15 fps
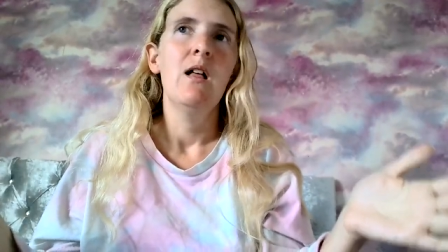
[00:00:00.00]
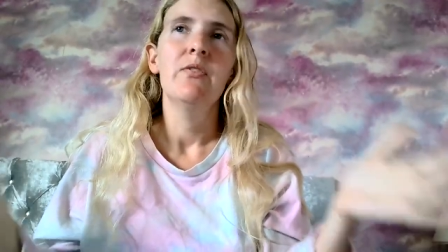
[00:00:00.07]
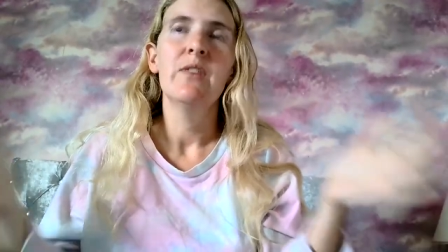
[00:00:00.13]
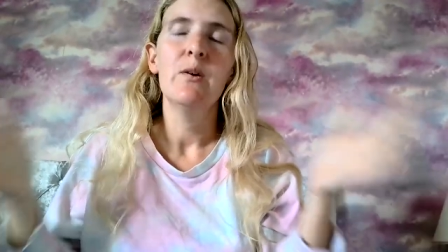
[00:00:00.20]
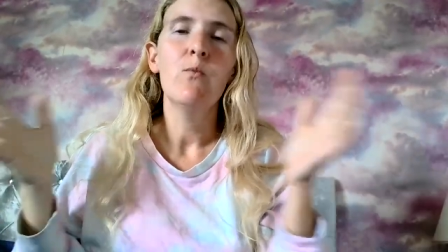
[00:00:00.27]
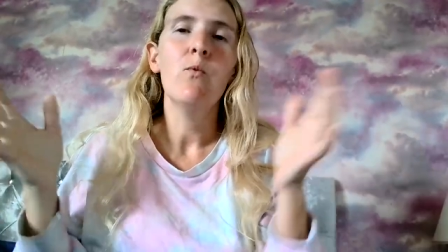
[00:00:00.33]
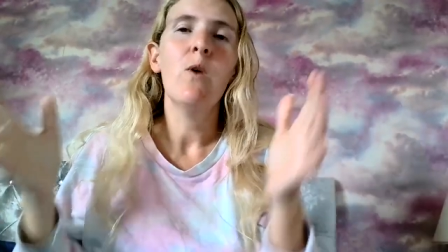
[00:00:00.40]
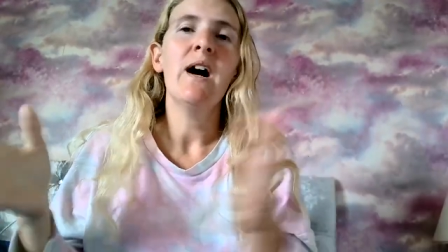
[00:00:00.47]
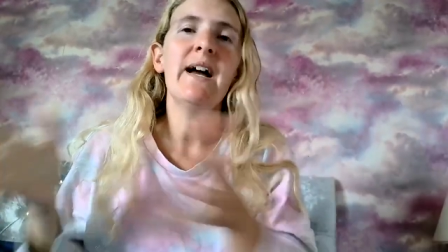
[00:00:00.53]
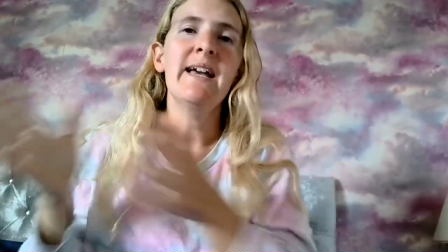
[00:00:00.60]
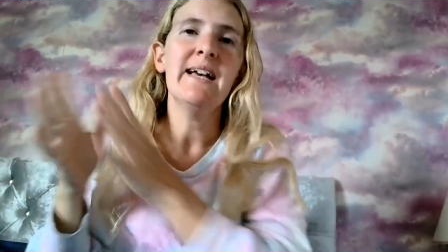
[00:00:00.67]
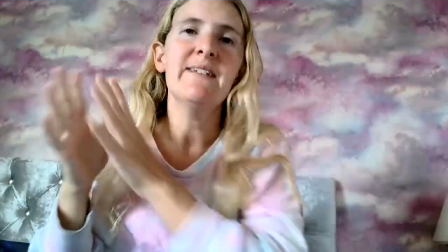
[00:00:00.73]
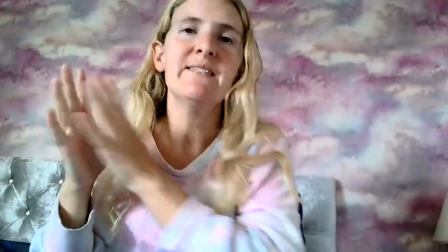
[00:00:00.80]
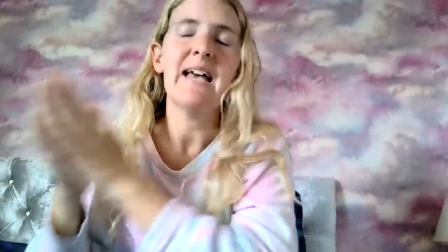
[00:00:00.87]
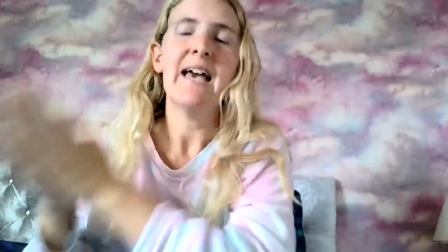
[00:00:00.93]
then why
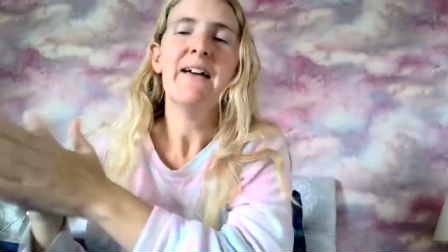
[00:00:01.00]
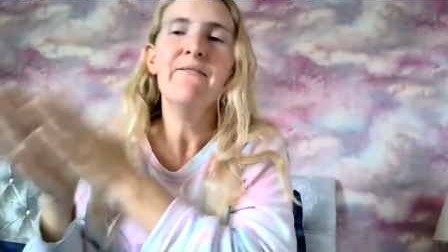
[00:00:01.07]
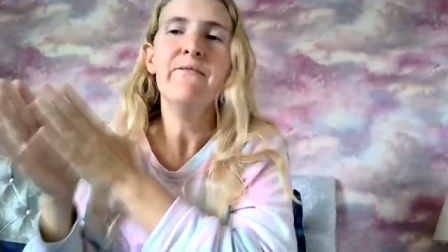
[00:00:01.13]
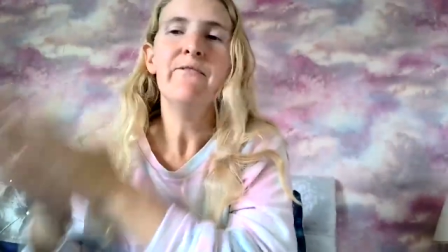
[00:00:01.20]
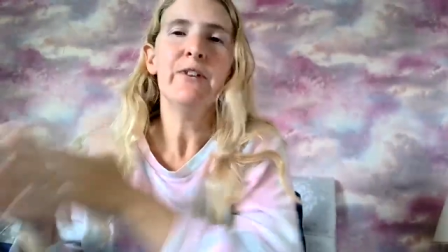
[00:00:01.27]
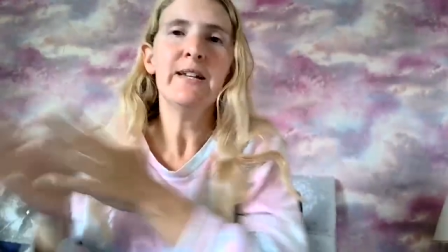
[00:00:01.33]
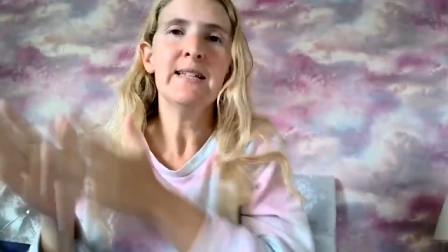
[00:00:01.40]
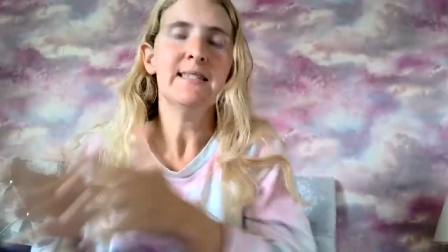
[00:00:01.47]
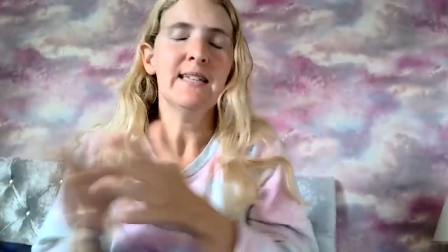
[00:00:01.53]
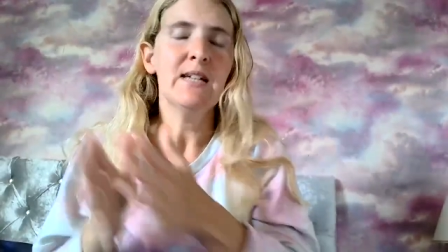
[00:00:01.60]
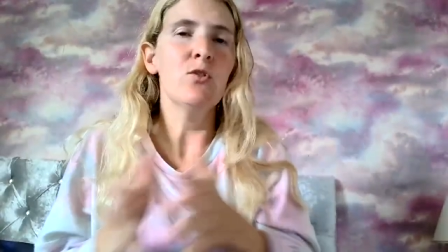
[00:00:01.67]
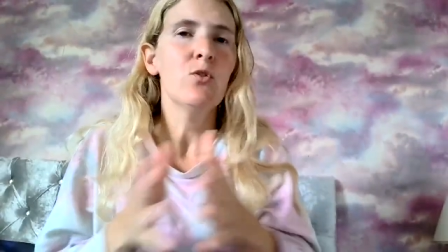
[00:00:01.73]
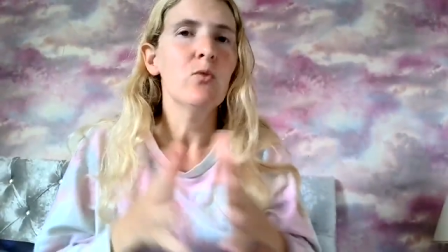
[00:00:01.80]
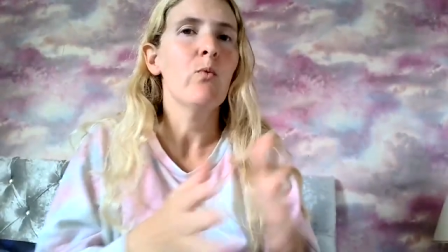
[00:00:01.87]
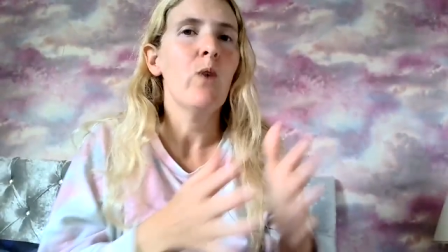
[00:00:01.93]
has every
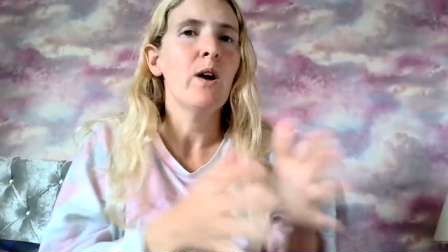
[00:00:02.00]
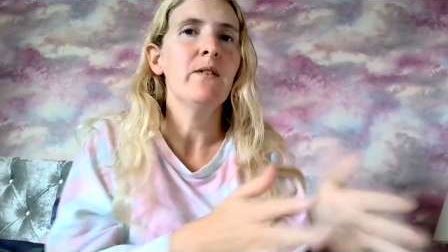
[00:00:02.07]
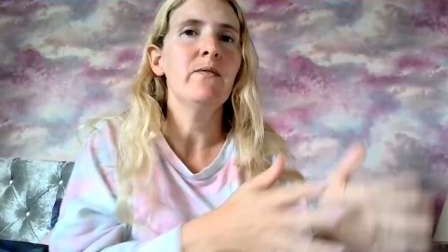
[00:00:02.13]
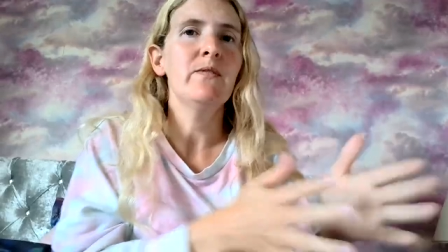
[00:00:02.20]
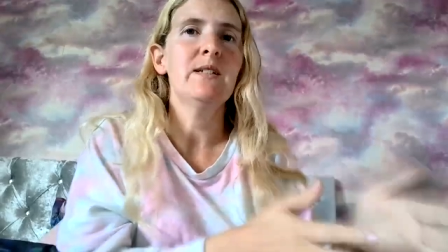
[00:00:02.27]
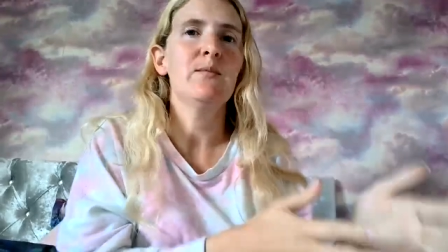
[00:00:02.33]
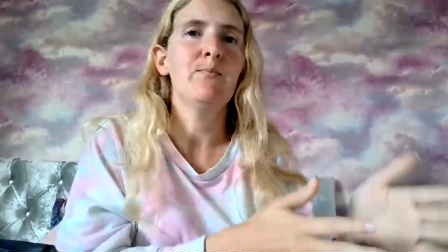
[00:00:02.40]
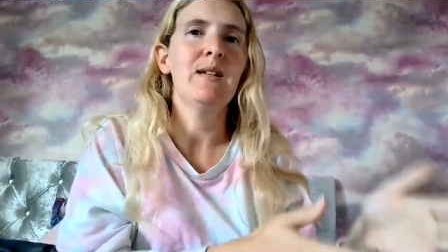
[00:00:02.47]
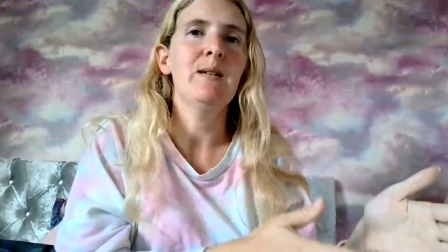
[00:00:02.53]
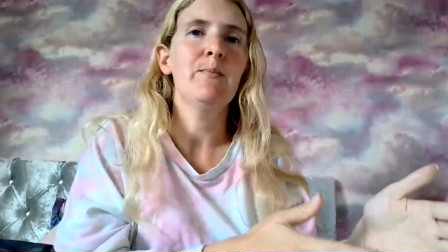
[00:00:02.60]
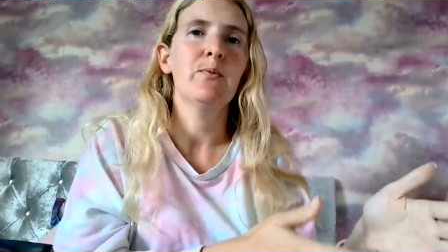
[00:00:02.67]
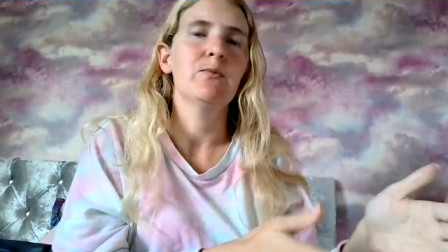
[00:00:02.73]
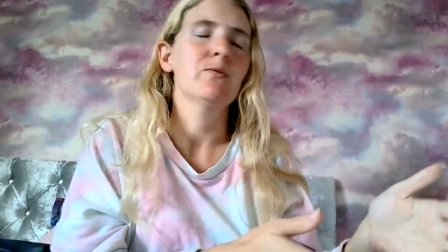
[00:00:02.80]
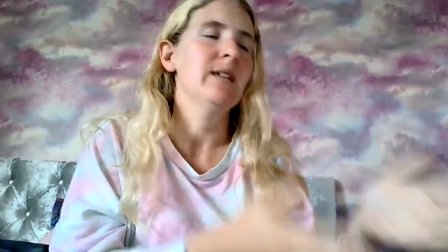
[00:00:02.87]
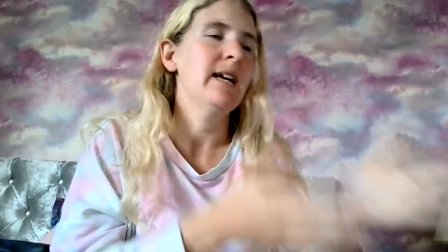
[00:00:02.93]
single one of these
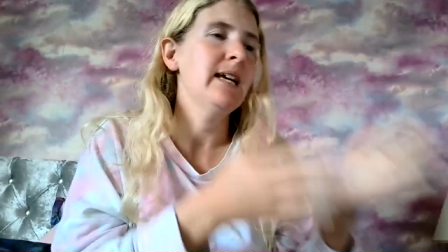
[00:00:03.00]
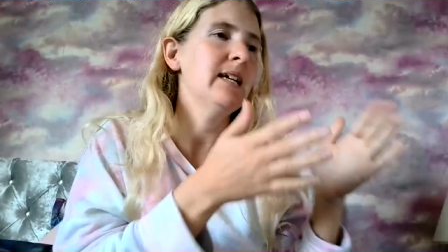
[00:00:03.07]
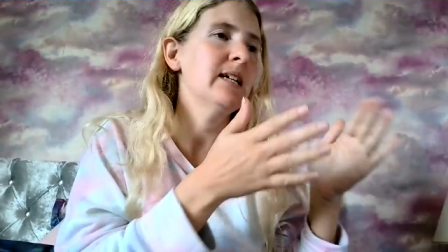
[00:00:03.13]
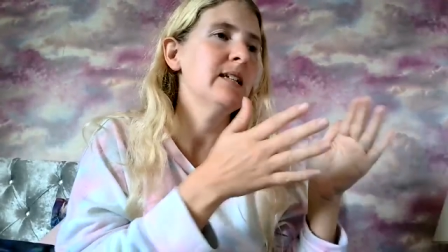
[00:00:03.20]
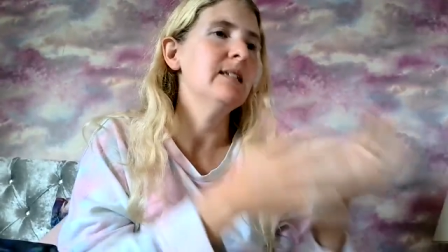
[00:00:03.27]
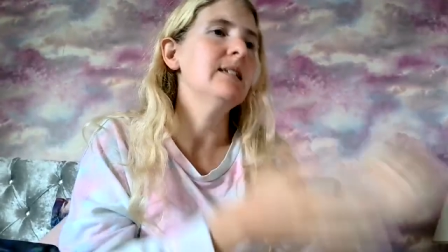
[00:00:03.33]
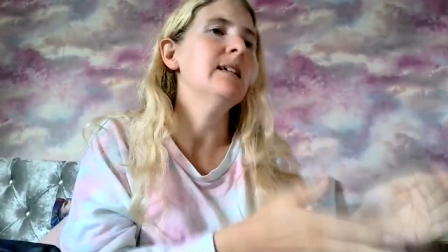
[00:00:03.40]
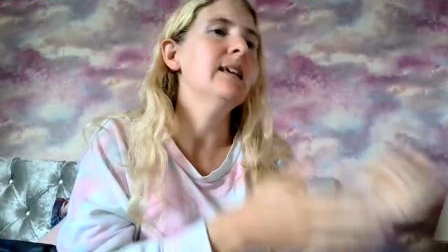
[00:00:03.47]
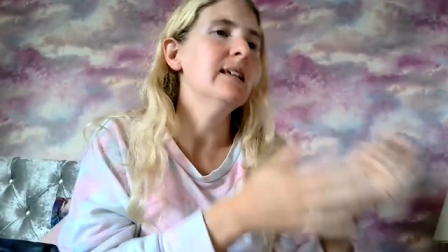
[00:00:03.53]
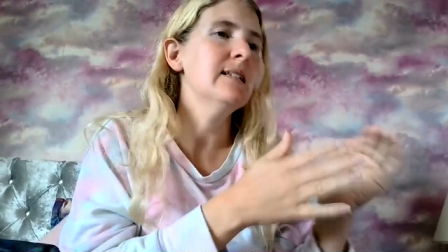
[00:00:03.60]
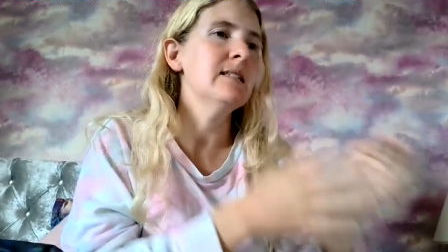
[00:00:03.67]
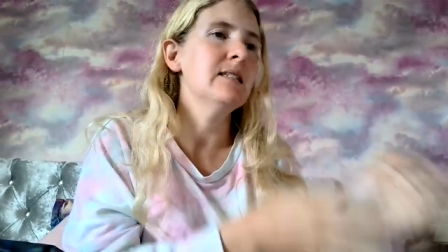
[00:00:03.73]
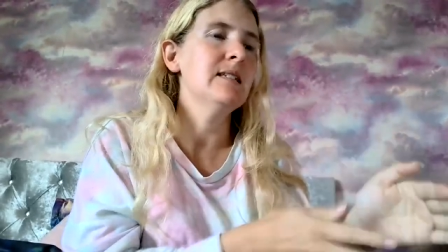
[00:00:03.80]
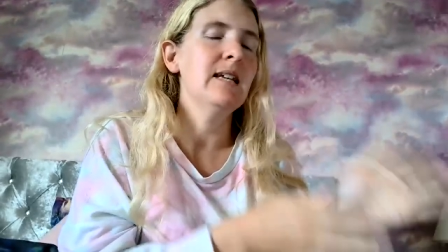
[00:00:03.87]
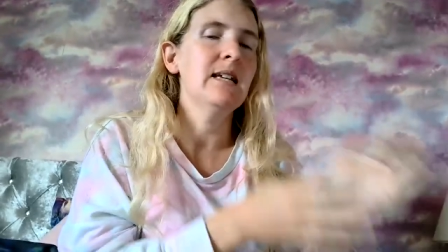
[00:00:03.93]
people taken years
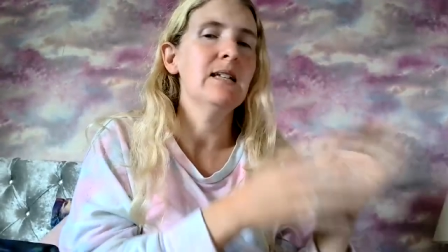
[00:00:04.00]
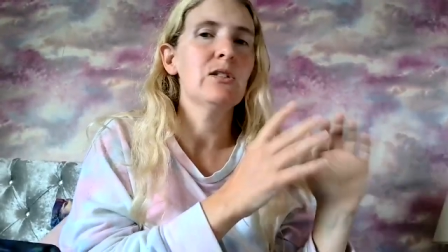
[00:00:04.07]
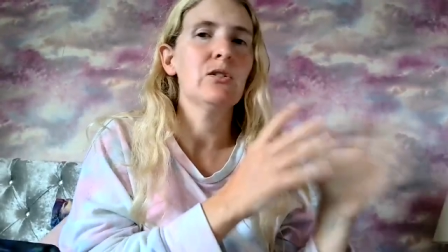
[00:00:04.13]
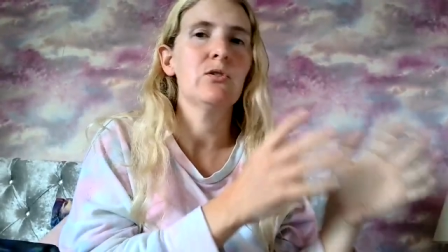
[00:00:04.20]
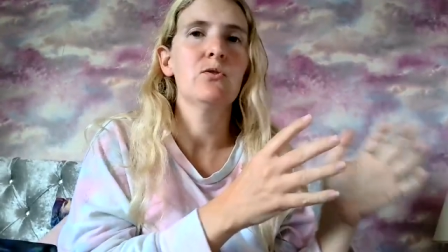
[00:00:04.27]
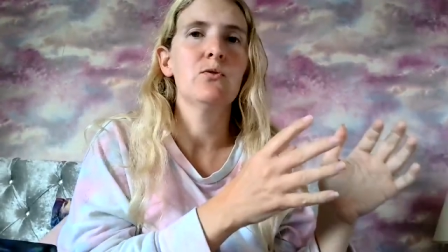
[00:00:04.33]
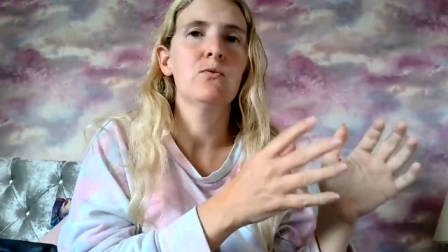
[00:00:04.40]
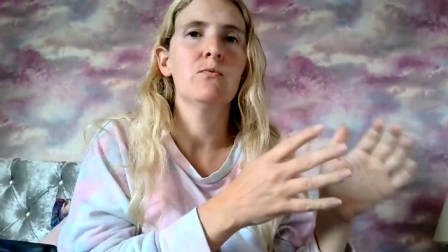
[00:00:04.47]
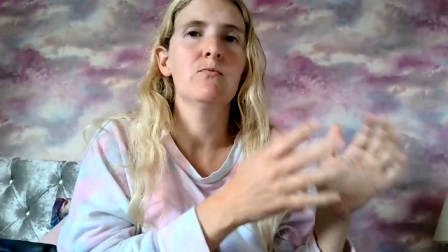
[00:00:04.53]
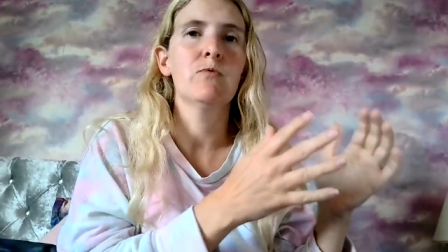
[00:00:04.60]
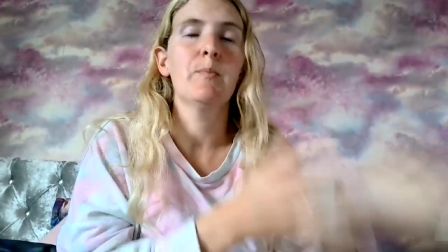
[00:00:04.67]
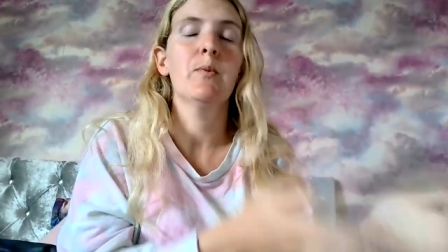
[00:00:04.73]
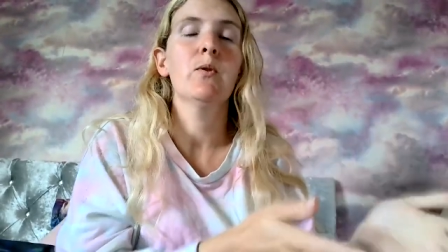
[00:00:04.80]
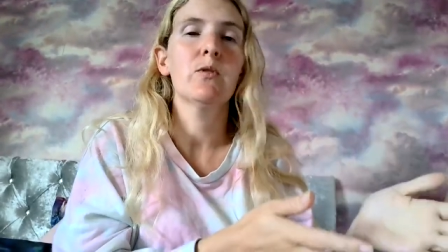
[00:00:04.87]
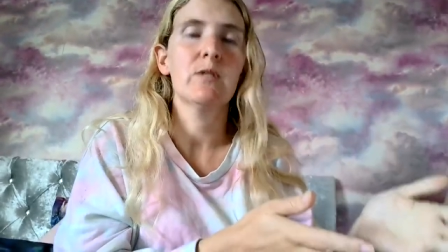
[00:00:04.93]
and years to
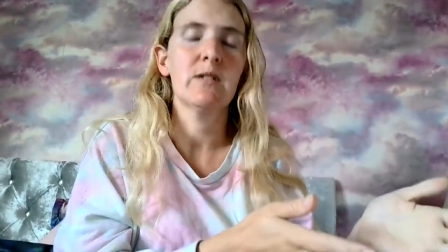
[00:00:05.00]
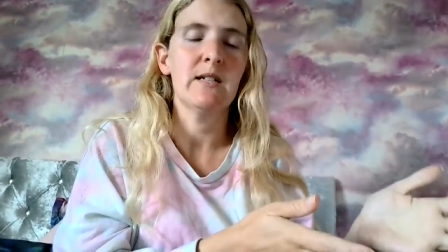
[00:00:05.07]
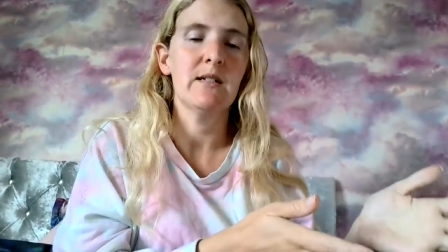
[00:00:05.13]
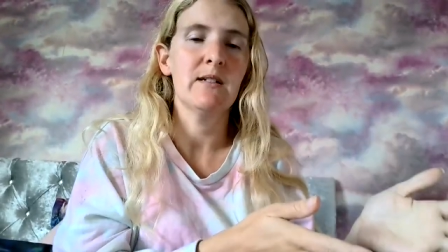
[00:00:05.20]
report it?